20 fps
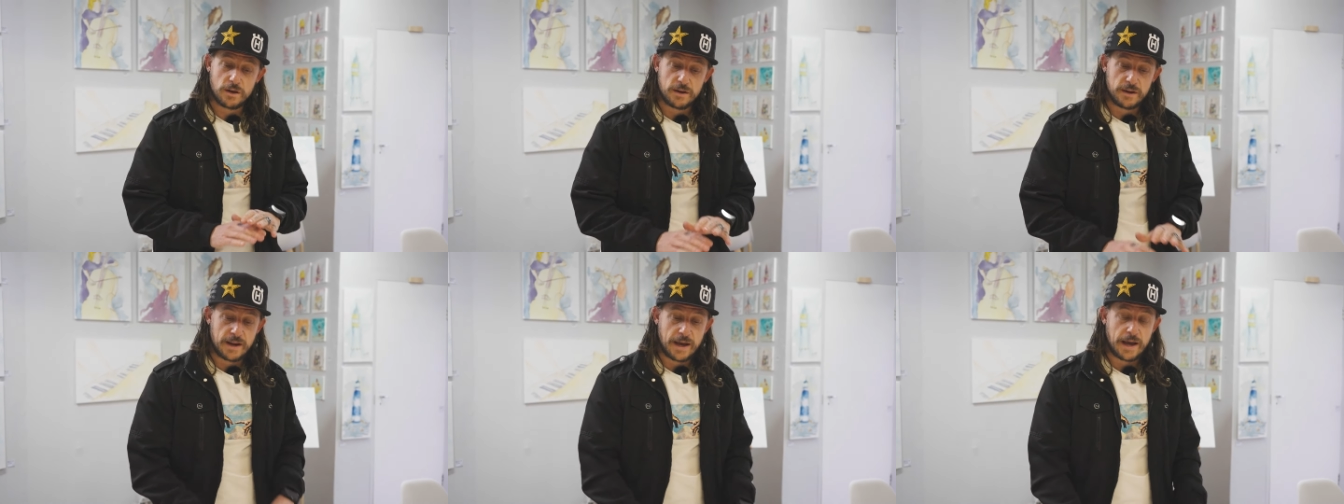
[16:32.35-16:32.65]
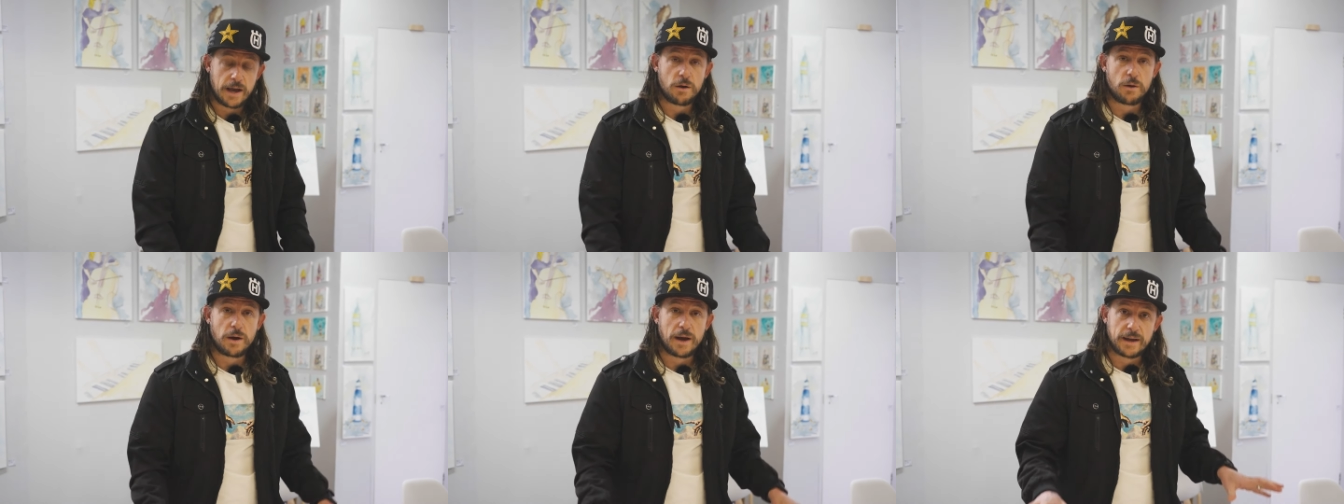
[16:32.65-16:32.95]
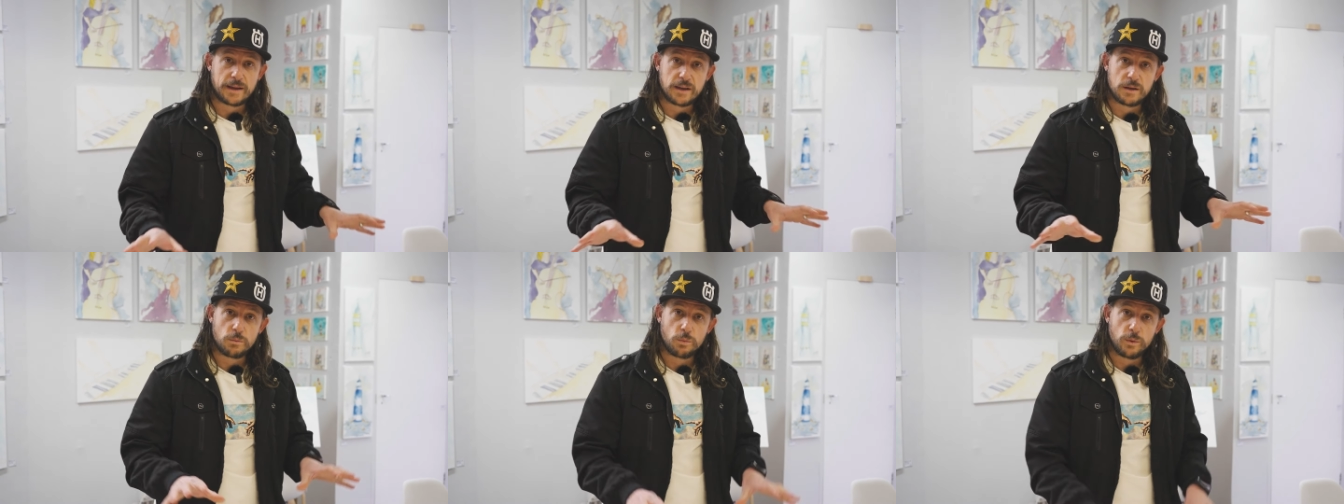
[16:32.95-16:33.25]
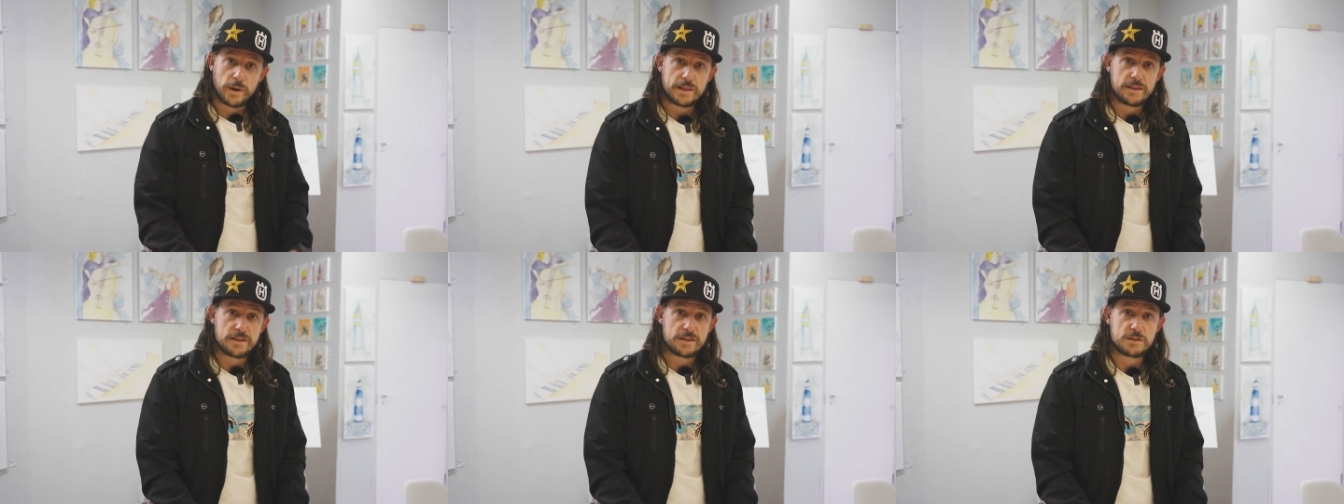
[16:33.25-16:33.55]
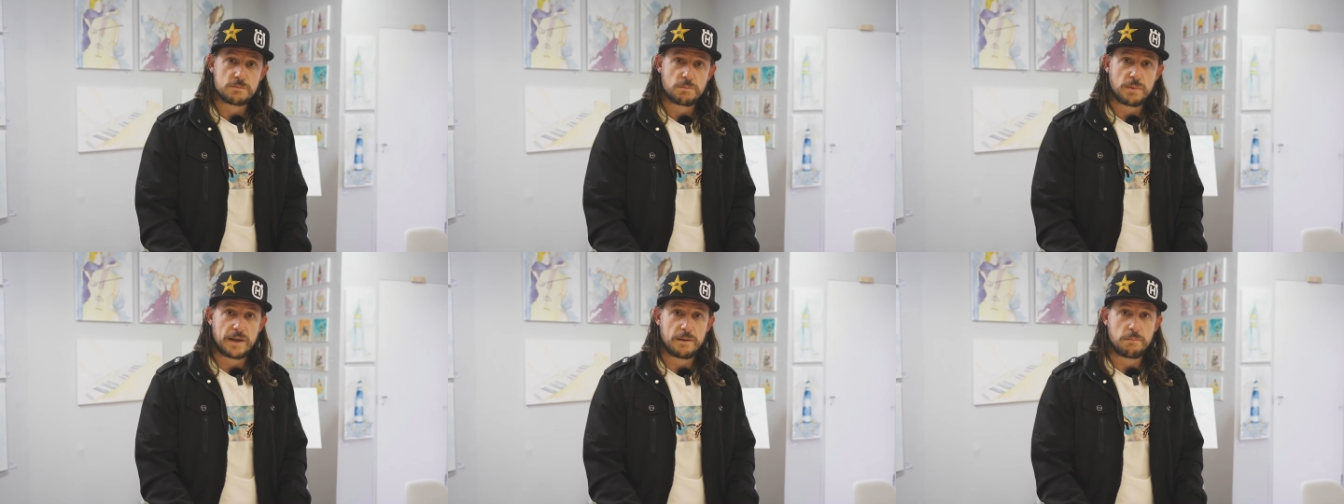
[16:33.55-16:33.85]
now I can wet
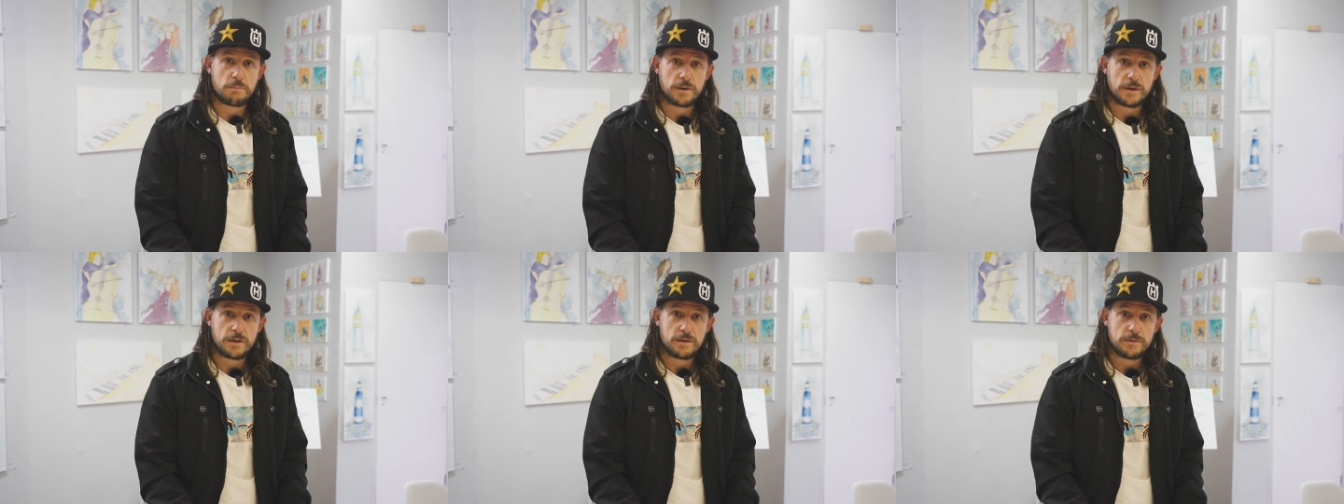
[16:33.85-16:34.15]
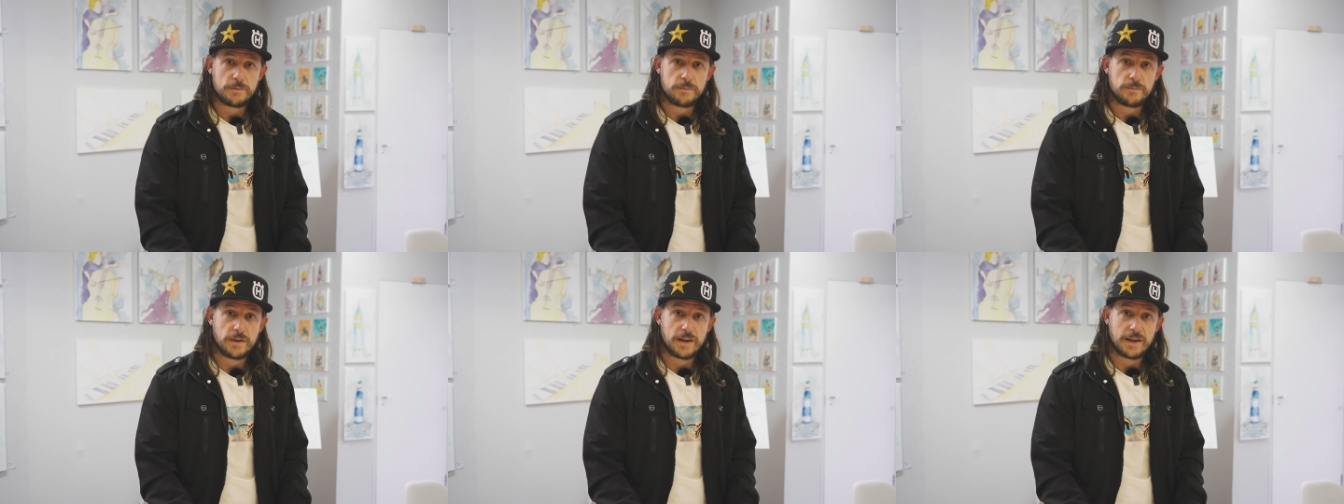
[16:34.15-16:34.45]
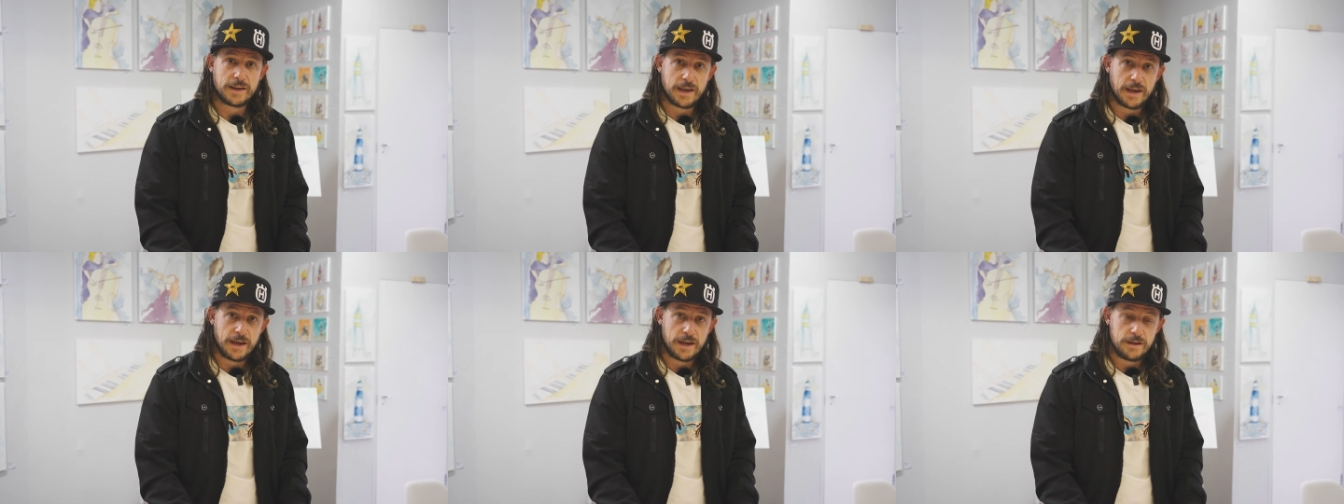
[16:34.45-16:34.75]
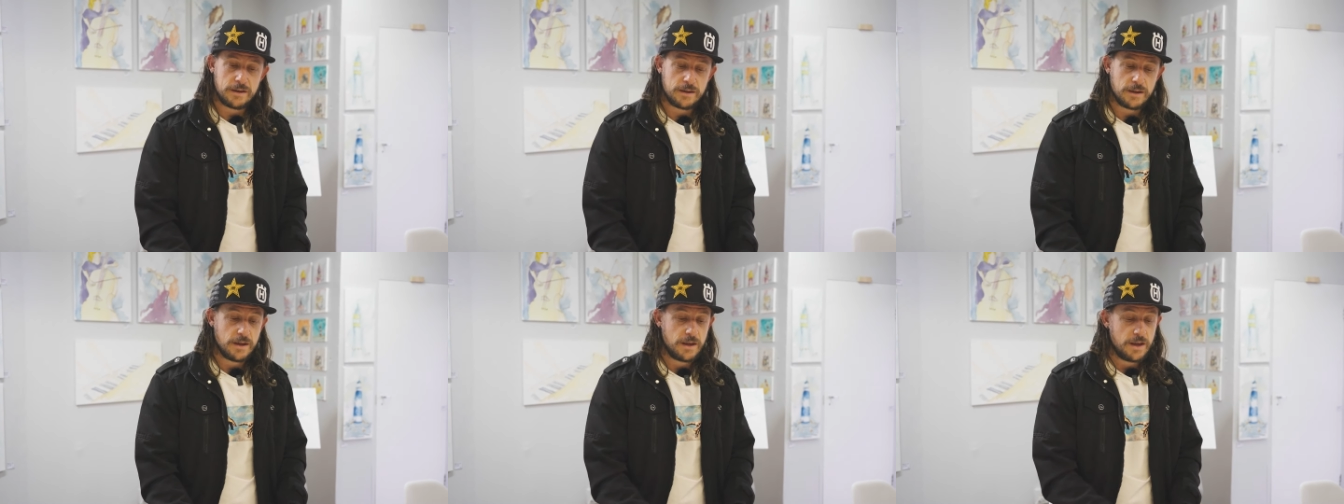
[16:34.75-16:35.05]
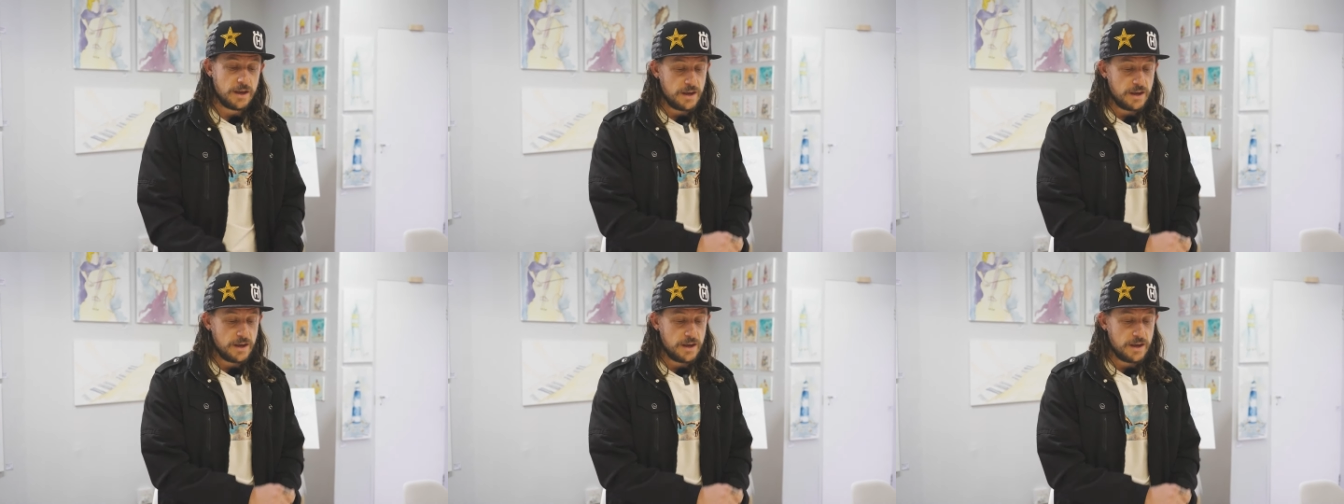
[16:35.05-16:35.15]
this paper again